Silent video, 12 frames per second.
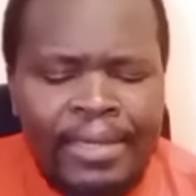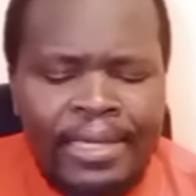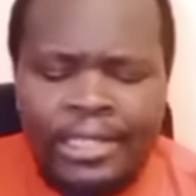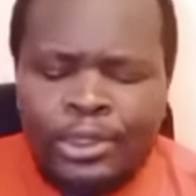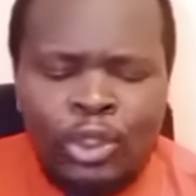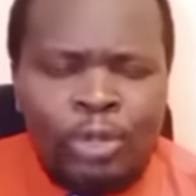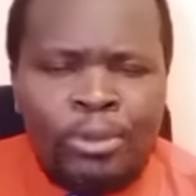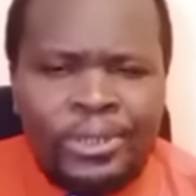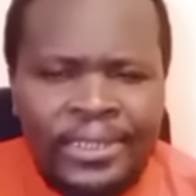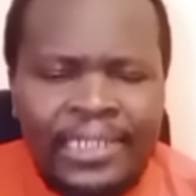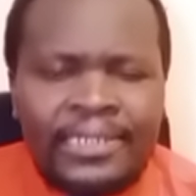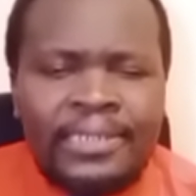it's
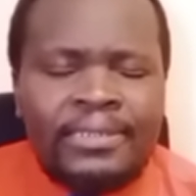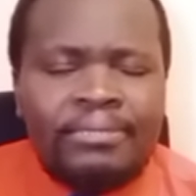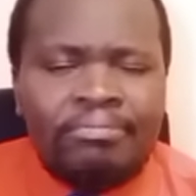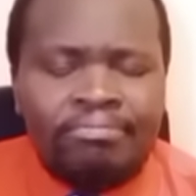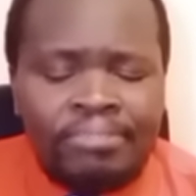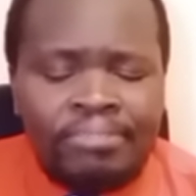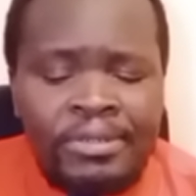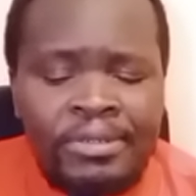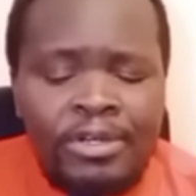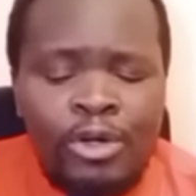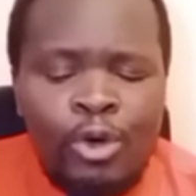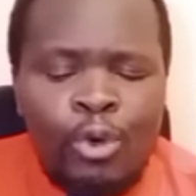almost certain
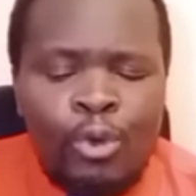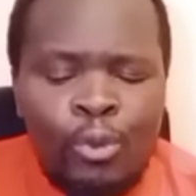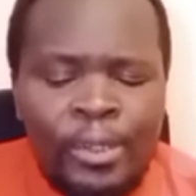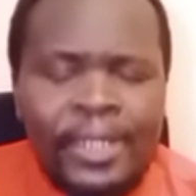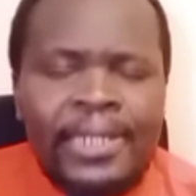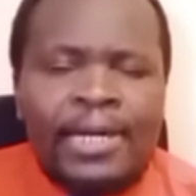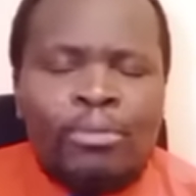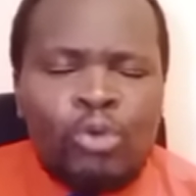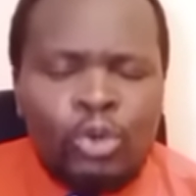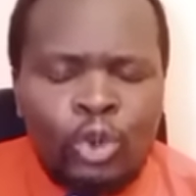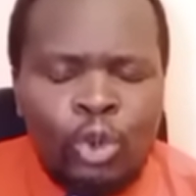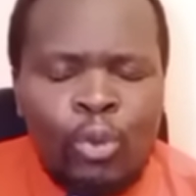William
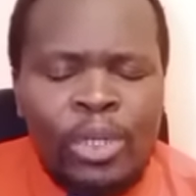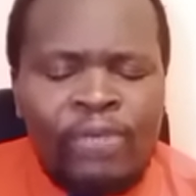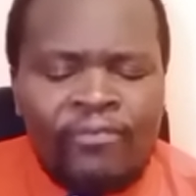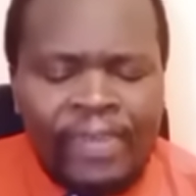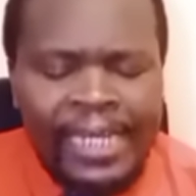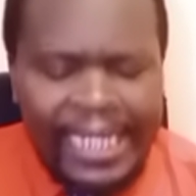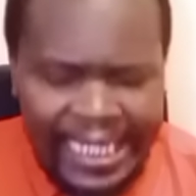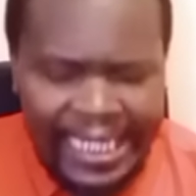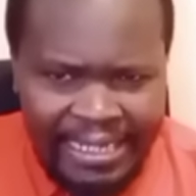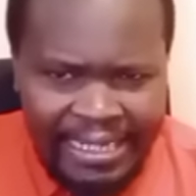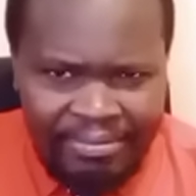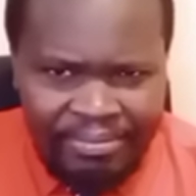Ruto will fail
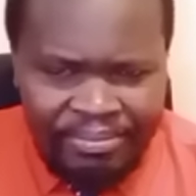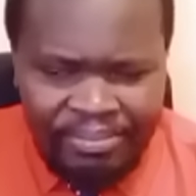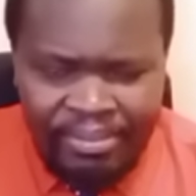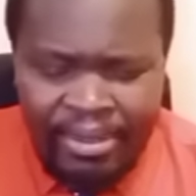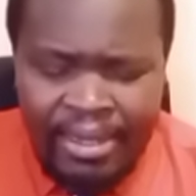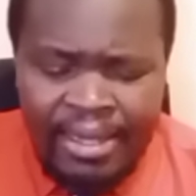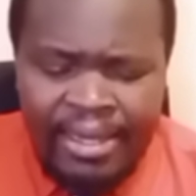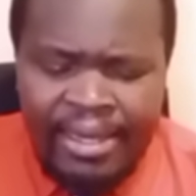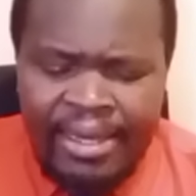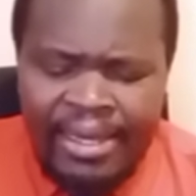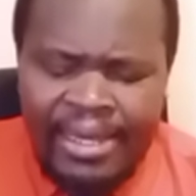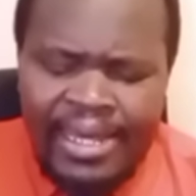again.
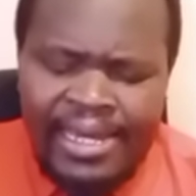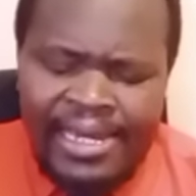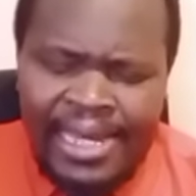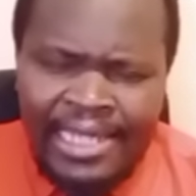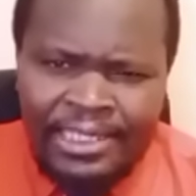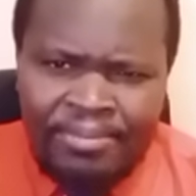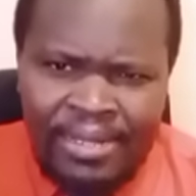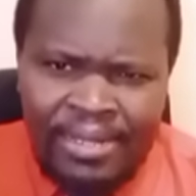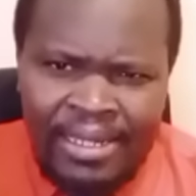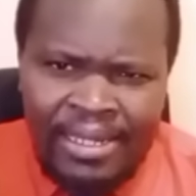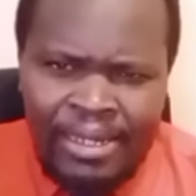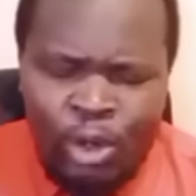And let
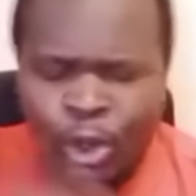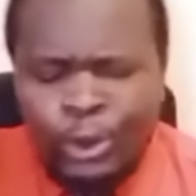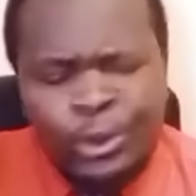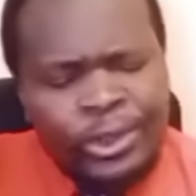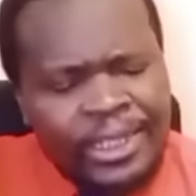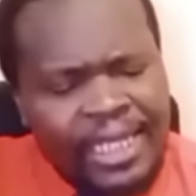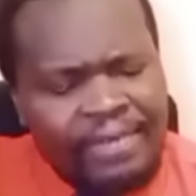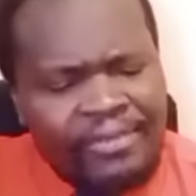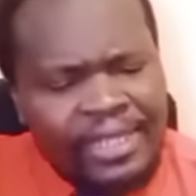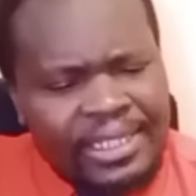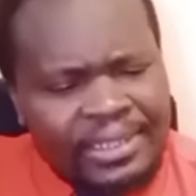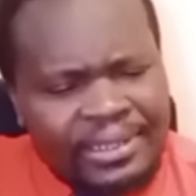me also say
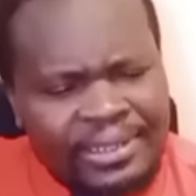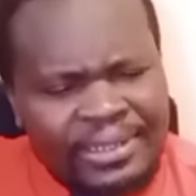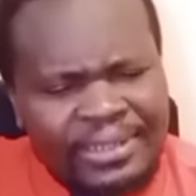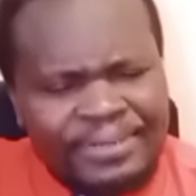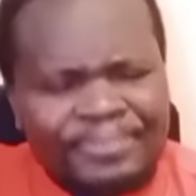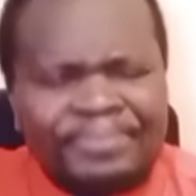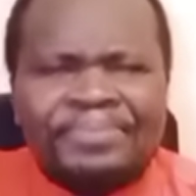this.